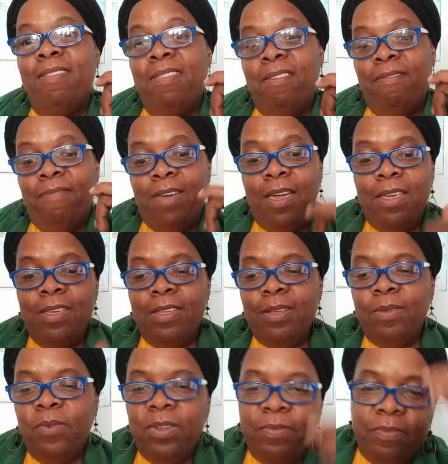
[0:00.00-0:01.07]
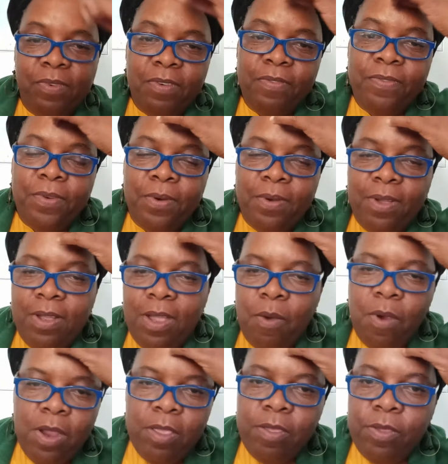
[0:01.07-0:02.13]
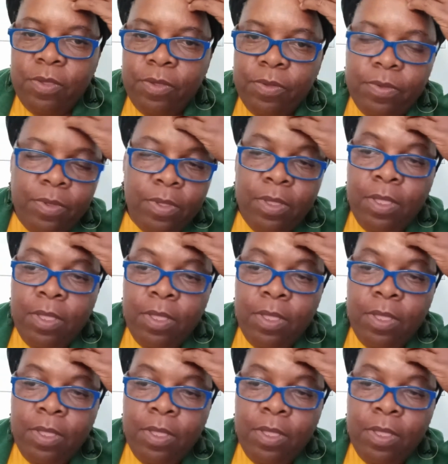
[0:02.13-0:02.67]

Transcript: Navaya 44. How are you?